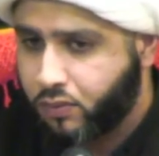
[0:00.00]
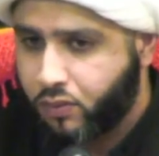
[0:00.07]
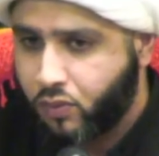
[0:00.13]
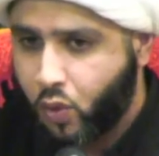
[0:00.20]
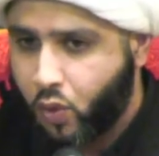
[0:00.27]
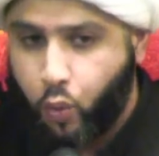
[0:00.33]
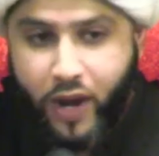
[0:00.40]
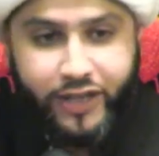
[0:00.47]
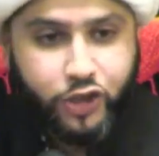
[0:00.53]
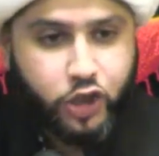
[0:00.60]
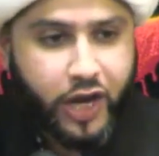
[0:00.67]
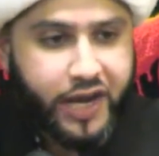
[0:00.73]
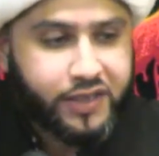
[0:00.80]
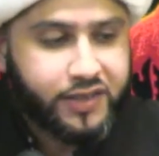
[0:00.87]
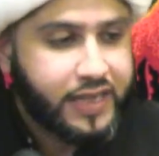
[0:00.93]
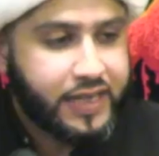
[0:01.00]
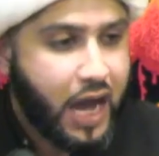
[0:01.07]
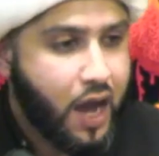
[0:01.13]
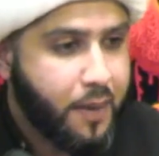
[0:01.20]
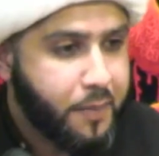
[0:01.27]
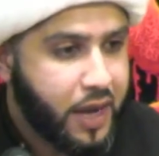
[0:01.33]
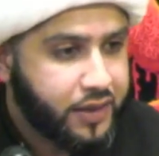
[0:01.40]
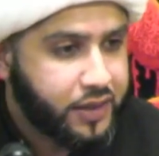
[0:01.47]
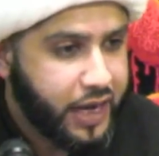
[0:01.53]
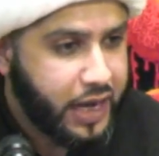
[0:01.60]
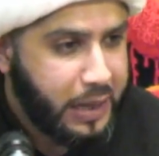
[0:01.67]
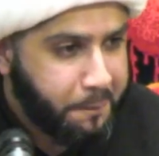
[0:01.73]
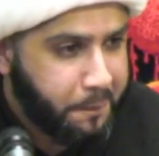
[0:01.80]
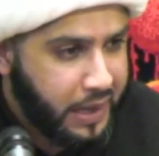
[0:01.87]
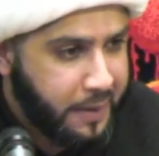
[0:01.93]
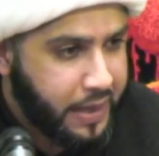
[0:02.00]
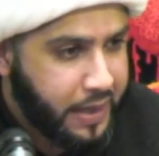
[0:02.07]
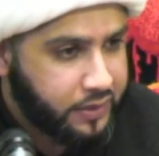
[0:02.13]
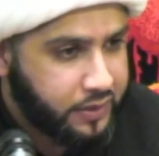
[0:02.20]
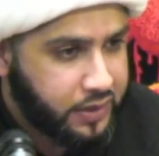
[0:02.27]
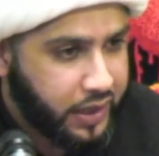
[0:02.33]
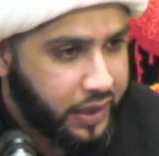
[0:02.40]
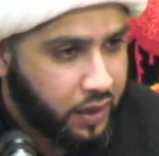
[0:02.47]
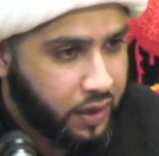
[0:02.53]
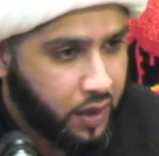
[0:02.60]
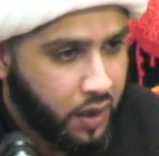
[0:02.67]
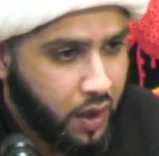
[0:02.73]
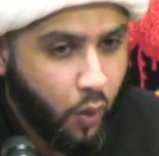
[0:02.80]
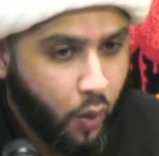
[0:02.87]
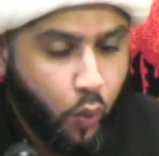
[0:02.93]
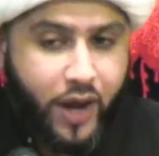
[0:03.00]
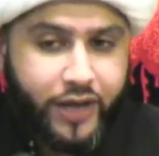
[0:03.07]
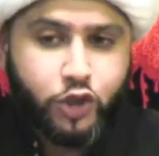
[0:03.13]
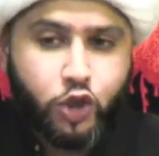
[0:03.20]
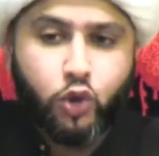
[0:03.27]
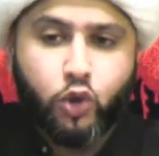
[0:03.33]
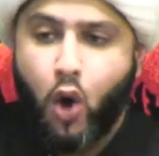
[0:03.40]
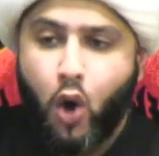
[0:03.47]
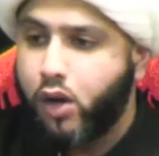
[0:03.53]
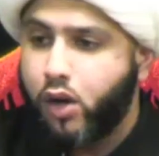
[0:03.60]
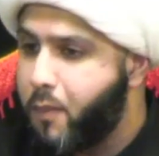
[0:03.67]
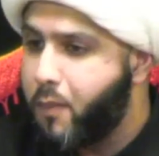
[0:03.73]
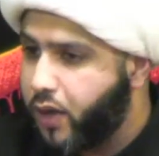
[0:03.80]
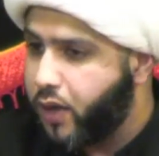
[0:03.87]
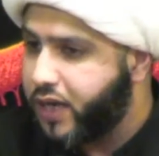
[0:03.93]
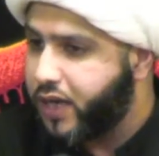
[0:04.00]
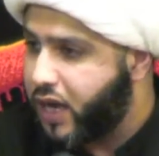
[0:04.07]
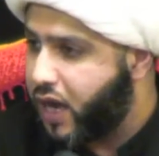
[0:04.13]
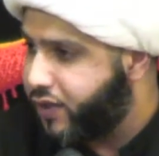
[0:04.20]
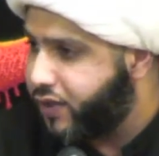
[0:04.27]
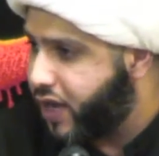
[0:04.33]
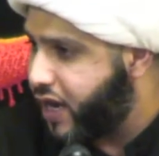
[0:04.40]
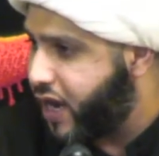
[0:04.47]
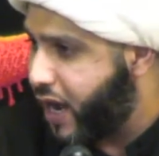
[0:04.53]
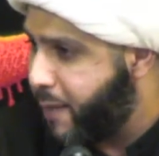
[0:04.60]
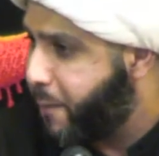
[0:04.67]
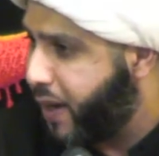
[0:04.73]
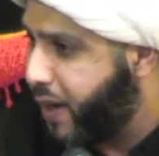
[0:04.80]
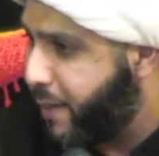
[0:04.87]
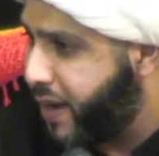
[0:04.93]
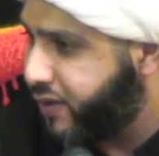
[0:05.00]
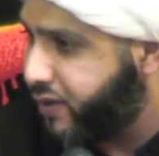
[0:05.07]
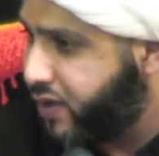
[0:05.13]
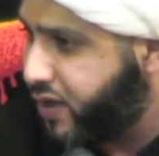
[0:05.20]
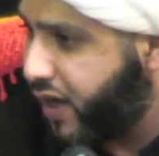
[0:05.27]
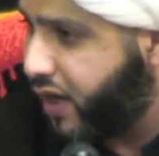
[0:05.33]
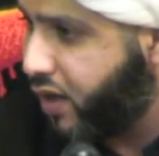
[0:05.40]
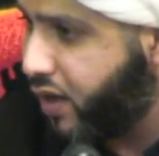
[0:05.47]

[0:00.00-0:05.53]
Which Islam are they implementing? Which role model are they implementing?